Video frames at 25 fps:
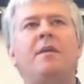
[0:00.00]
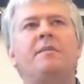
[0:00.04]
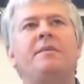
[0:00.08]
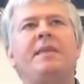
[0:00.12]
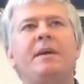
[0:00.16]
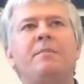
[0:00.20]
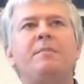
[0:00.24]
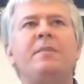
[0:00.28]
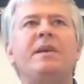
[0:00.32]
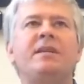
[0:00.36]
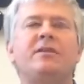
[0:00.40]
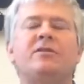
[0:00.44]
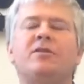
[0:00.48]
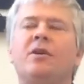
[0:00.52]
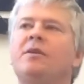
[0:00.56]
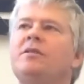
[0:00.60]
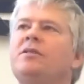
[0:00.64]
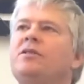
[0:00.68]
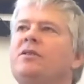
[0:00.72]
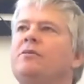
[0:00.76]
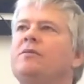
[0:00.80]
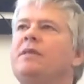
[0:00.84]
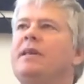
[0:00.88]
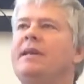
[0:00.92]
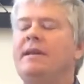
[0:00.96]
That means
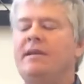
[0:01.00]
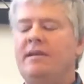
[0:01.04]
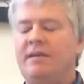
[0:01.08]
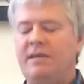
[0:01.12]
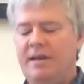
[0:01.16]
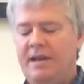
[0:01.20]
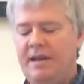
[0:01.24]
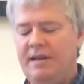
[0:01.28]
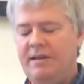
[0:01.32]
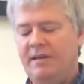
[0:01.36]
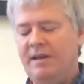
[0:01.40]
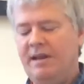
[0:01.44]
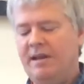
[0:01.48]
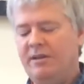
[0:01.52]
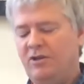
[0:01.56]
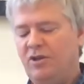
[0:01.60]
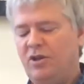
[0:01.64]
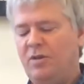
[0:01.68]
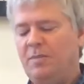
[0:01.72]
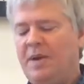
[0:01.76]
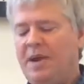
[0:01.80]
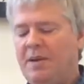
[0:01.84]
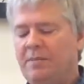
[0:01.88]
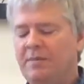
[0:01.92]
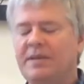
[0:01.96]
also that it
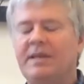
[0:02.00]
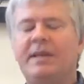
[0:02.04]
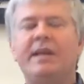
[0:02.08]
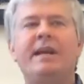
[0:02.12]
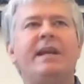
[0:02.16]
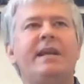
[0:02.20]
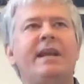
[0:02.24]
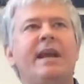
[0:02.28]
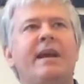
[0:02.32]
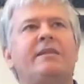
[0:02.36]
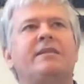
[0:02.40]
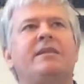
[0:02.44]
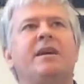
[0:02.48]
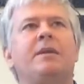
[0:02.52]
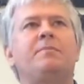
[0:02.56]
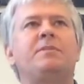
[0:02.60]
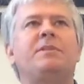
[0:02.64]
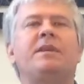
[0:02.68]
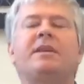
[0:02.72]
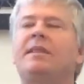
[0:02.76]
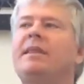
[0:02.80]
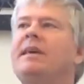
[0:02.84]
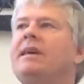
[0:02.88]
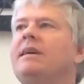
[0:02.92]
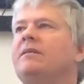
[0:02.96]
should be able to connect up
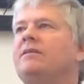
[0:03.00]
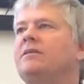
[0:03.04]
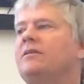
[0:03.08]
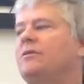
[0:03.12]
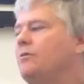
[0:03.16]
to things,